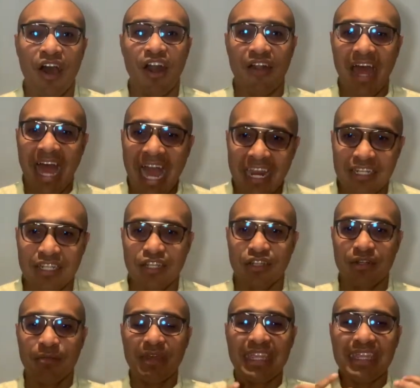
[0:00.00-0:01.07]
are actually going
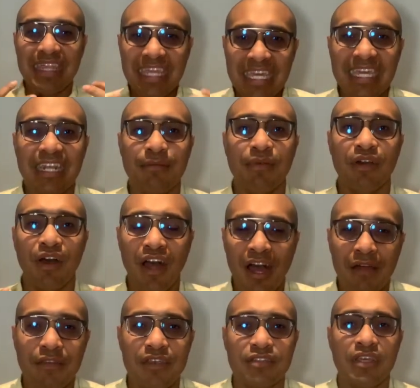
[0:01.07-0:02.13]
to be thinking about
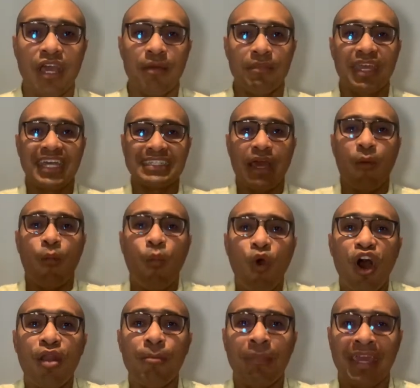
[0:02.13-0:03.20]
others because I
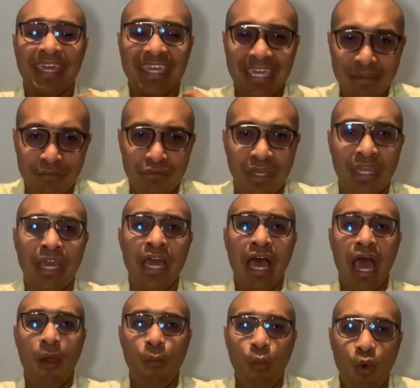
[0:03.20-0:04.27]
want my gifting.
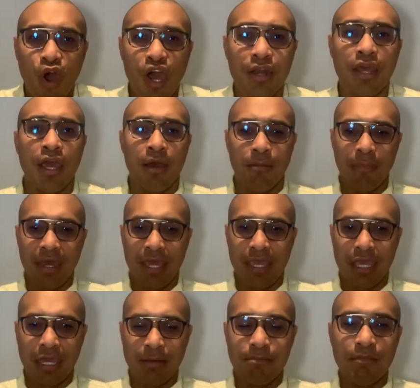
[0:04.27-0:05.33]
I want
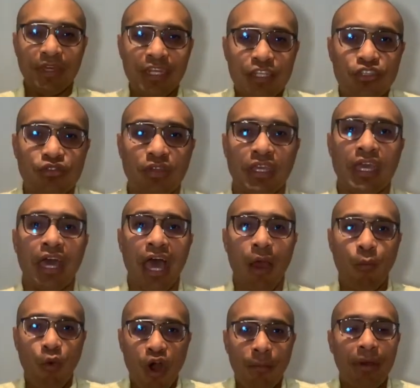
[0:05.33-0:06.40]
my ministry. I
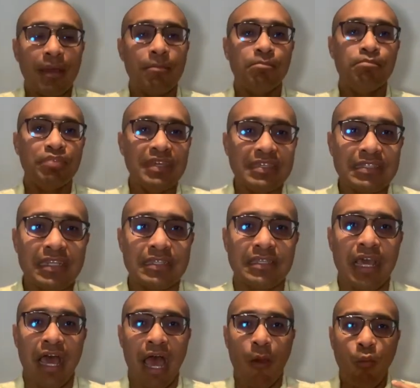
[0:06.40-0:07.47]
want my business.
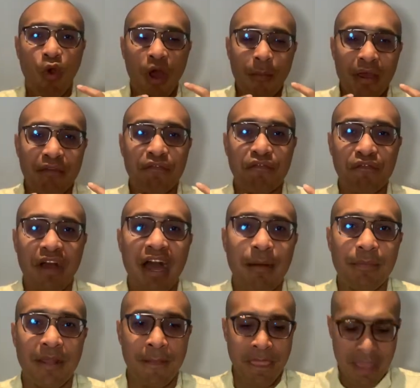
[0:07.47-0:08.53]
I want my
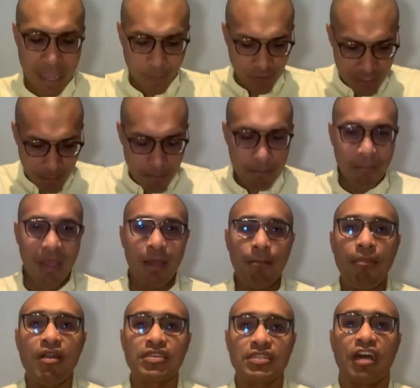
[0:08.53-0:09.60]
family. I want the
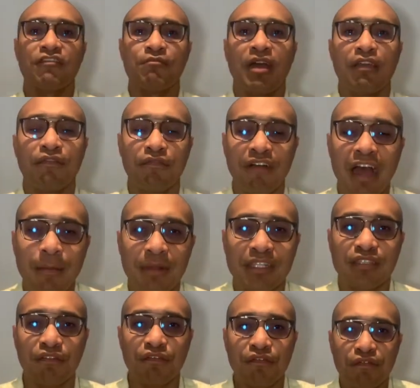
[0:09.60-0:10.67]
members of my family
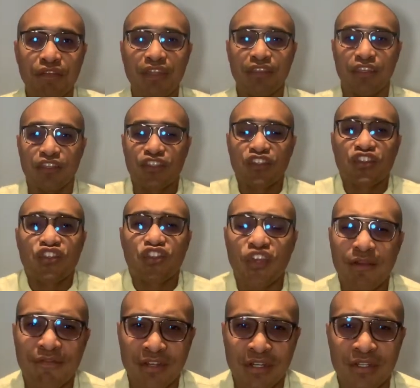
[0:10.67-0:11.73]
to feel the
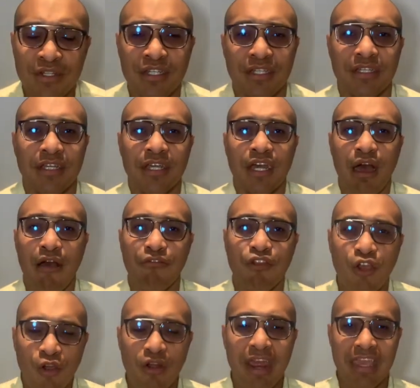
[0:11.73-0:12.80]
servanthood of
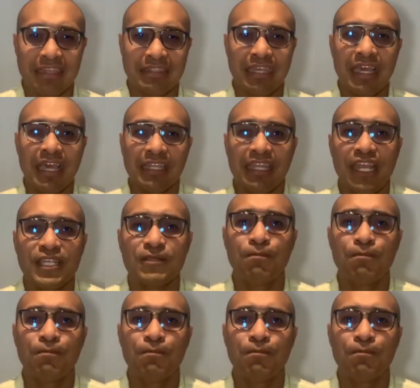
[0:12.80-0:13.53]
Christ that is